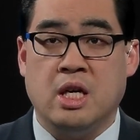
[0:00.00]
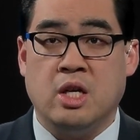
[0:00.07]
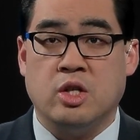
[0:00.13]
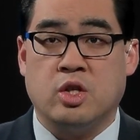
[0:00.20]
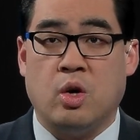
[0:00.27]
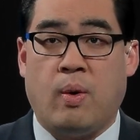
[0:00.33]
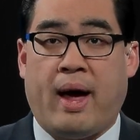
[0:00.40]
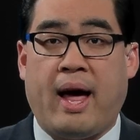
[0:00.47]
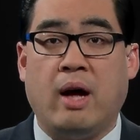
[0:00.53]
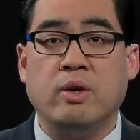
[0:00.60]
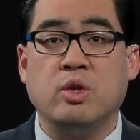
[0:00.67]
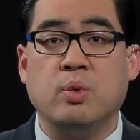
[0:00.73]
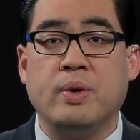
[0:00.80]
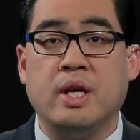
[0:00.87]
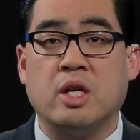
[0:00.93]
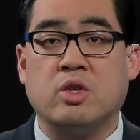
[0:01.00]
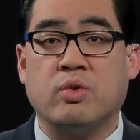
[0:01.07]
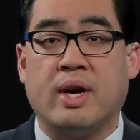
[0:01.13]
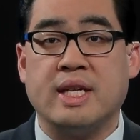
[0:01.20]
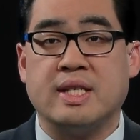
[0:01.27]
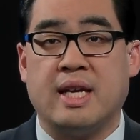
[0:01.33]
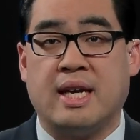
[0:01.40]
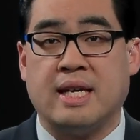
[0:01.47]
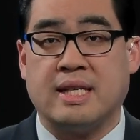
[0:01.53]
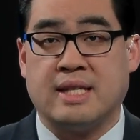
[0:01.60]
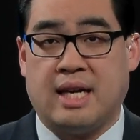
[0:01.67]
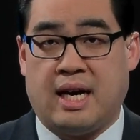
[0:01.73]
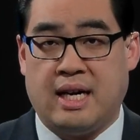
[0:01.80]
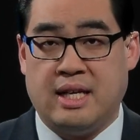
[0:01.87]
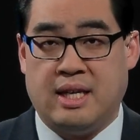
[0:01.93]
So, how do we address that
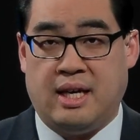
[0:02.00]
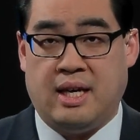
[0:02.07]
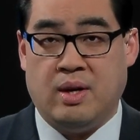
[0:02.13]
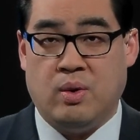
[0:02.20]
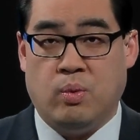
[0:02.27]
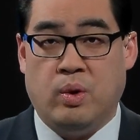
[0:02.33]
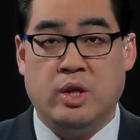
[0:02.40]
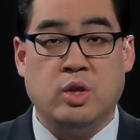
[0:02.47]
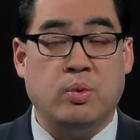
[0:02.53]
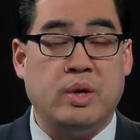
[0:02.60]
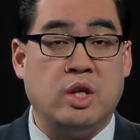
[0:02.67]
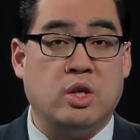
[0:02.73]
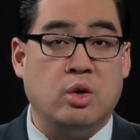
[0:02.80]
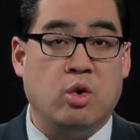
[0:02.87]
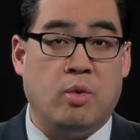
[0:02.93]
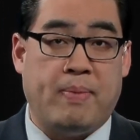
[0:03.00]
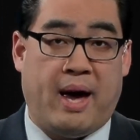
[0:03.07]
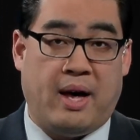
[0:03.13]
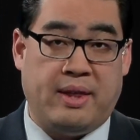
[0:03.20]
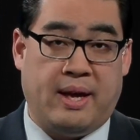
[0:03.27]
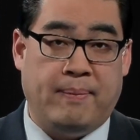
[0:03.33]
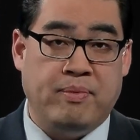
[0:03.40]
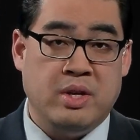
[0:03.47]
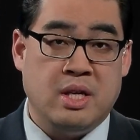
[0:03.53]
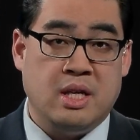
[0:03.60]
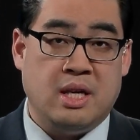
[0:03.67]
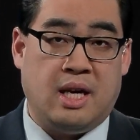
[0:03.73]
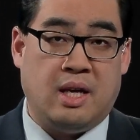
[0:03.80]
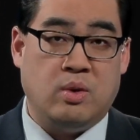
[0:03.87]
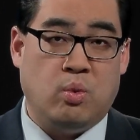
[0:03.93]
anxiety? What do we do about it?
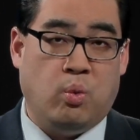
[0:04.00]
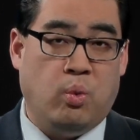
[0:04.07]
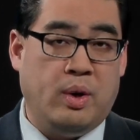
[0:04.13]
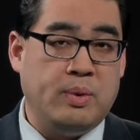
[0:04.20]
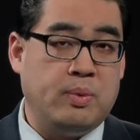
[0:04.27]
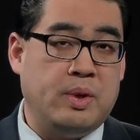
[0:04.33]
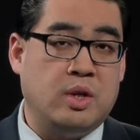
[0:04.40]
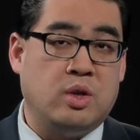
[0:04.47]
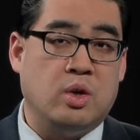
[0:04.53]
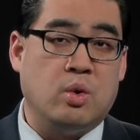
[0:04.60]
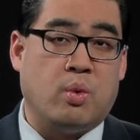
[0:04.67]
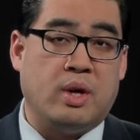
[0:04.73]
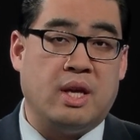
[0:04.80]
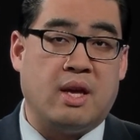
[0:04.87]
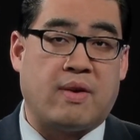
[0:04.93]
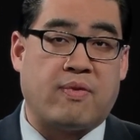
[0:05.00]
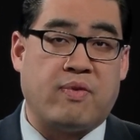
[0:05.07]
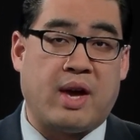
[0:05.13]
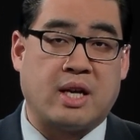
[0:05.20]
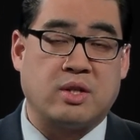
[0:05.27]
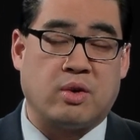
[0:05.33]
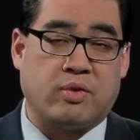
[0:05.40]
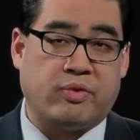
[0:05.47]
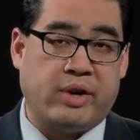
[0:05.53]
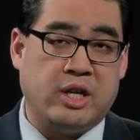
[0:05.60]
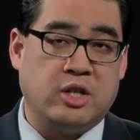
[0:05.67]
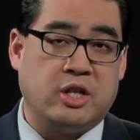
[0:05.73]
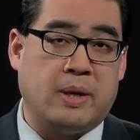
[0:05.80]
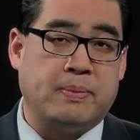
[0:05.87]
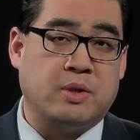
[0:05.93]
And what do we do when it affects our
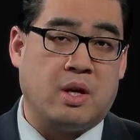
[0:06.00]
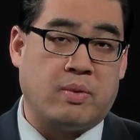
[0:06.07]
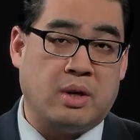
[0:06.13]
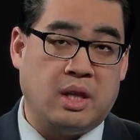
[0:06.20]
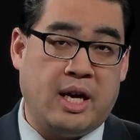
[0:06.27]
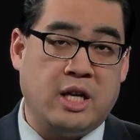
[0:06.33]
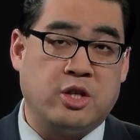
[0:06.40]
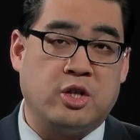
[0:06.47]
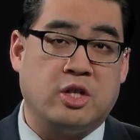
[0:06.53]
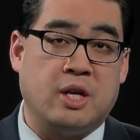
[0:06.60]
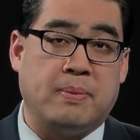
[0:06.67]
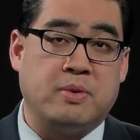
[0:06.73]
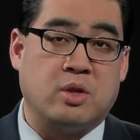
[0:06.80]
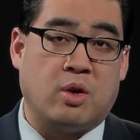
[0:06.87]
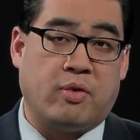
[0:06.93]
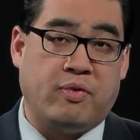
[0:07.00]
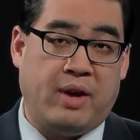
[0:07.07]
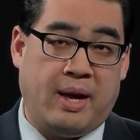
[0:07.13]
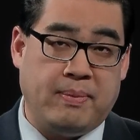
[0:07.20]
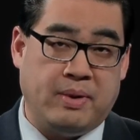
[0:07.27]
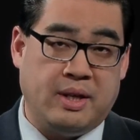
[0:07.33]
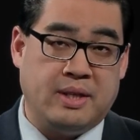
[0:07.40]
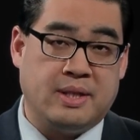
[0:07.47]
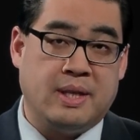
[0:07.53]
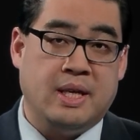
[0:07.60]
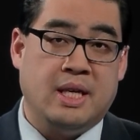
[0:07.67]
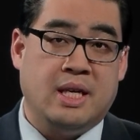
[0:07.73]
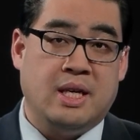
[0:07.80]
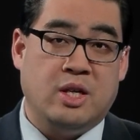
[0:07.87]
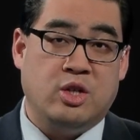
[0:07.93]
friendships and our relationships and our families?
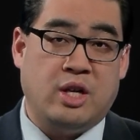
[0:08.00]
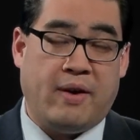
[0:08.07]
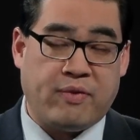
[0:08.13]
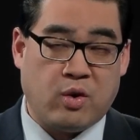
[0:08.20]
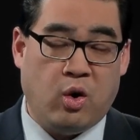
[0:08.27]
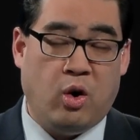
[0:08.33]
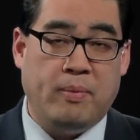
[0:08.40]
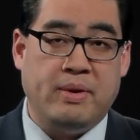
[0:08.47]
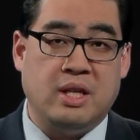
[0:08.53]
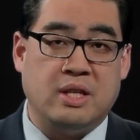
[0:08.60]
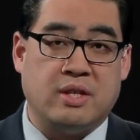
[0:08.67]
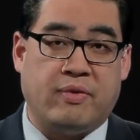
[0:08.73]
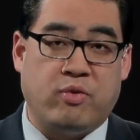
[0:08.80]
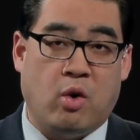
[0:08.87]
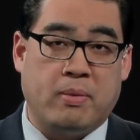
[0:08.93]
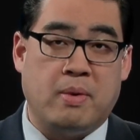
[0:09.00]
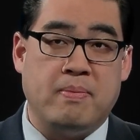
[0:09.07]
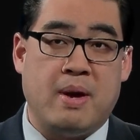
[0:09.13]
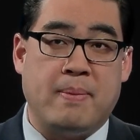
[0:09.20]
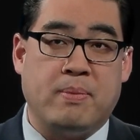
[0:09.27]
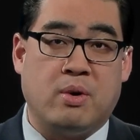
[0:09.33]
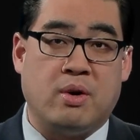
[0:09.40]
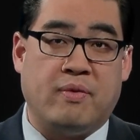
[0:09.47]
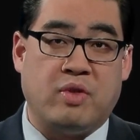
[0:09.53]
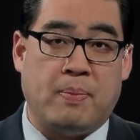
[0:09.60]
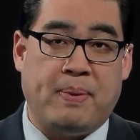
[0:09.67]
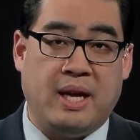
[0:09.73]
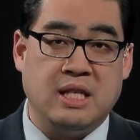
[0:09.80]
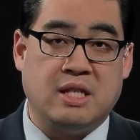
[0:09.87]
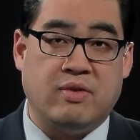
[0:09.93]
Jeff Coleman is a former member of the
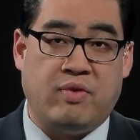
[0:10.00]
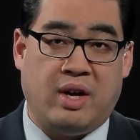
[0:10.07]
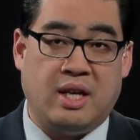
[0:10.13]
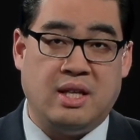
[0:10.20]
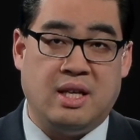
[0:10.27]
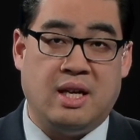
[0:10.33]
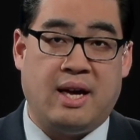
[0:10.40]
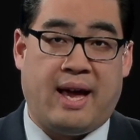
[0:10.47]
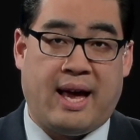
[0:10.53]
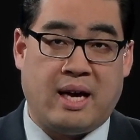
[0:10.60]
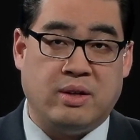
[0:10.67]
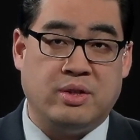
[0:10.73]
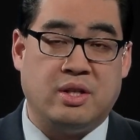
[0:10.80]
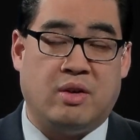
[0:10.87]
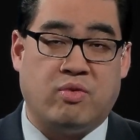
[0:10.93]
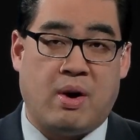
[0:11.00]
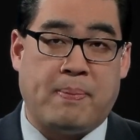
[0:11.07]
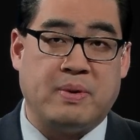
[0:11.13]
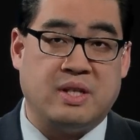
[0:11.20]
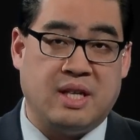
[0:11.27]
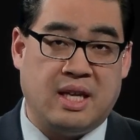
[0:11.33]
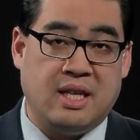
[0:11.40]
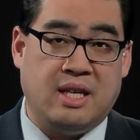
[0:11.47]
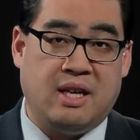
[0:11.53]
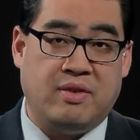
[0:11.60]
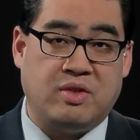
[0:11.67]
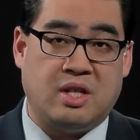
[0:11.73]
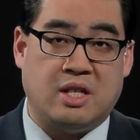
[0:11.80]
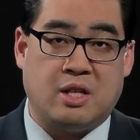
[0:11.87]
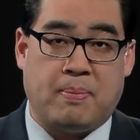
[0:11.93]
Pennsylvania House of
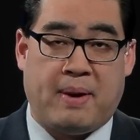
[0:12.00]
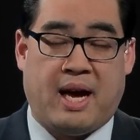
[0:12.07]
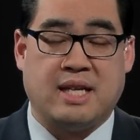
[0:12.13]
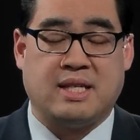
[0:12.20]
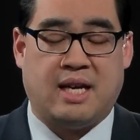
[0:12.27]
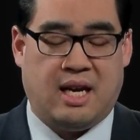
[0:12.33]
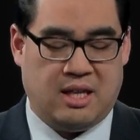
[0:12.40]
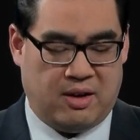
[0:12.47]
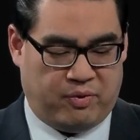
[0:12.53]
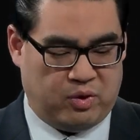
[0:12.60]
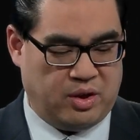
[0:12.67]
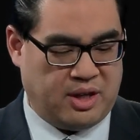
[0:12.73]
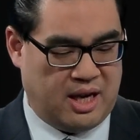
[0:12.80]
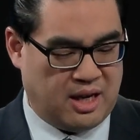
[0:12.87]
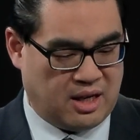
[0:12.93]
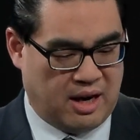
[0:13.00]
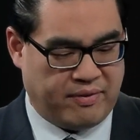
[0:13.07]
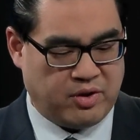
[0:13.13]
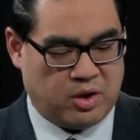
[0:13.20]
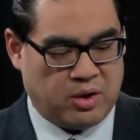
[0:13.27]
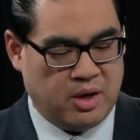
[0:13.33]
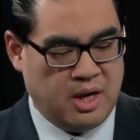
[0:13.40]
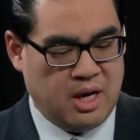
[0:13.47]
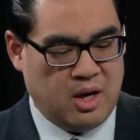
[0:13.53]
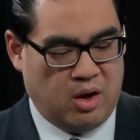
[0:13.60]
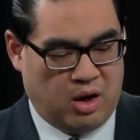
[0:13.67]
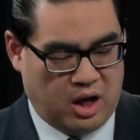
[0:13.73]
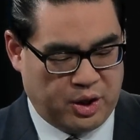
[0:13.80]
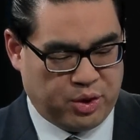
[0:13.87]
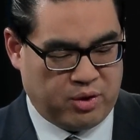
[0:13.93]
Representatives. He is a past candidate for lieutenant governor,
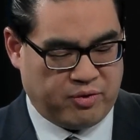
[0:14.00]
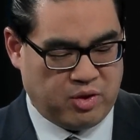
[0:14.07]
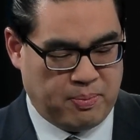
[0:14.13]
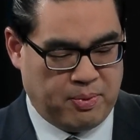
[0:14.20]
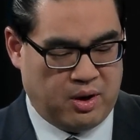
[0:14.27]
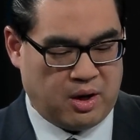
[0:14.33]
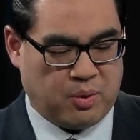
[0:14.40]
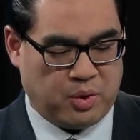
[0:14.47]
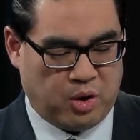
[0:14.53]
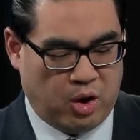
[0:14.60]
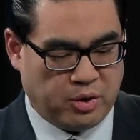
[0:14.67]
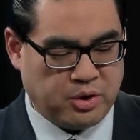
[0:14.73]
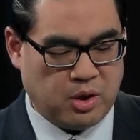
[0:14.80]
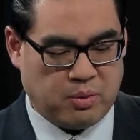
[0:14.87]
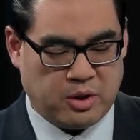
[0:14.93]
author of the book, With All Due